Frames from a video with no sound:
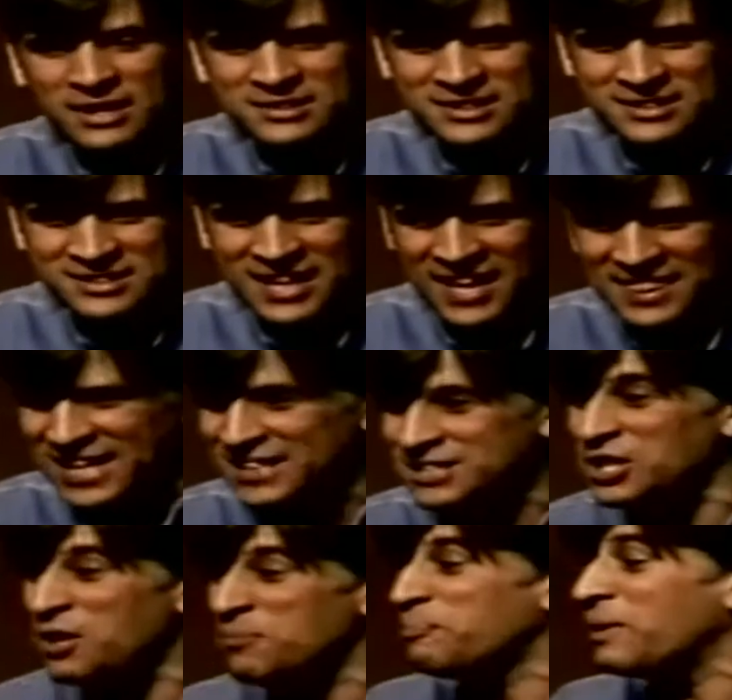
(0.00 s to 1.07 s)
understand that
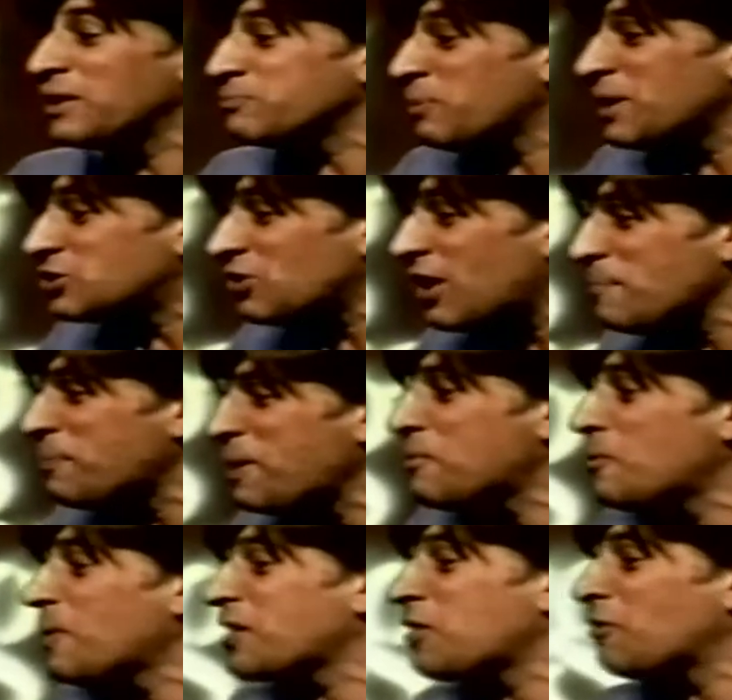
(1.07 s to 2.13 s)
term, but we train
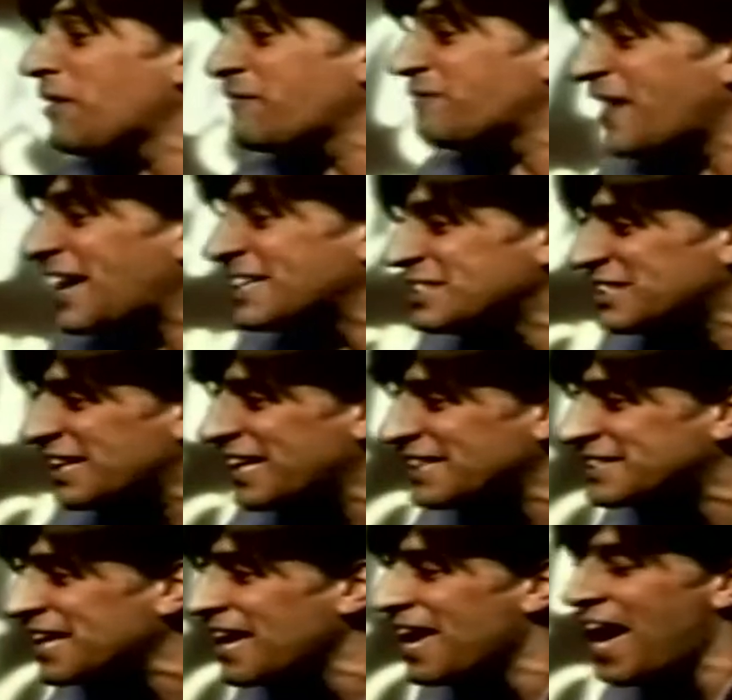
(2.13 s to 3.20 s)
people we call
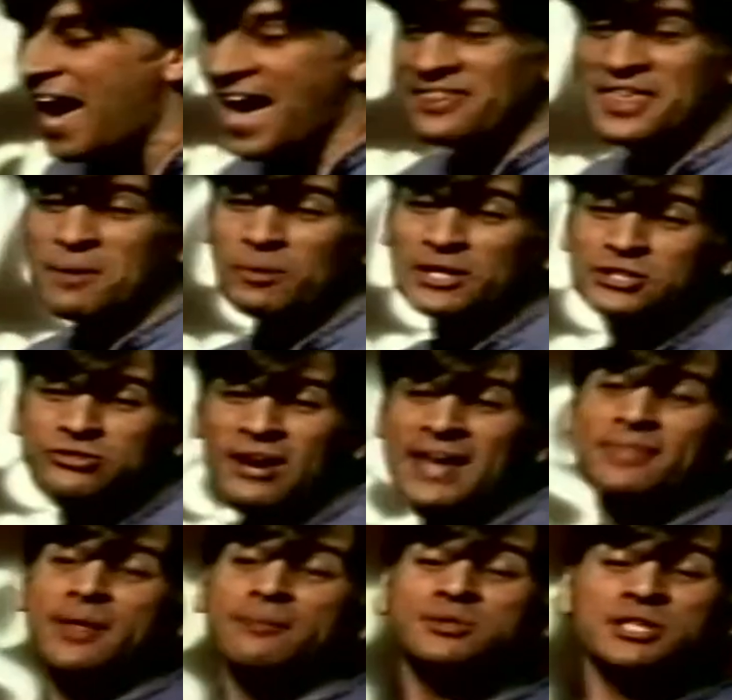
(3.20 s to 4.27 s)
evangelists, and then we
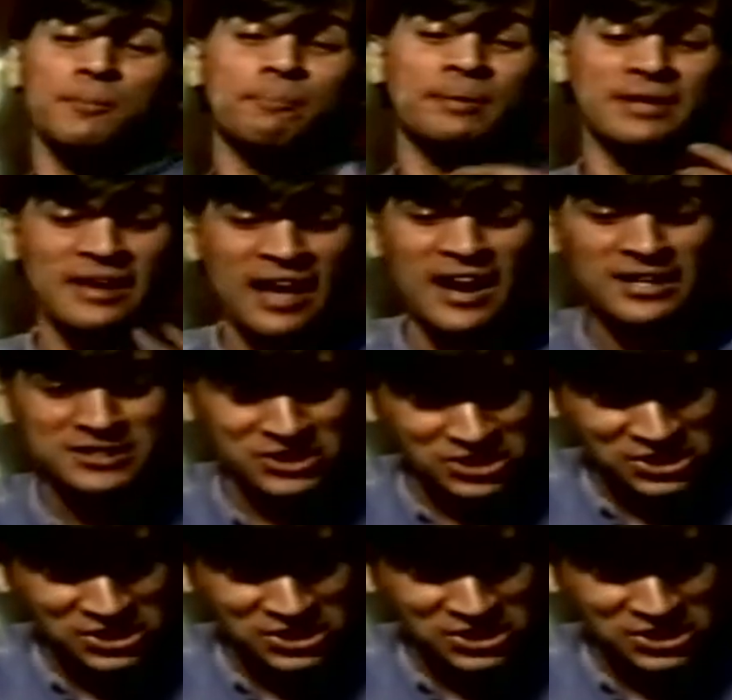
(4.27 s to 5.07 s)
train them to plant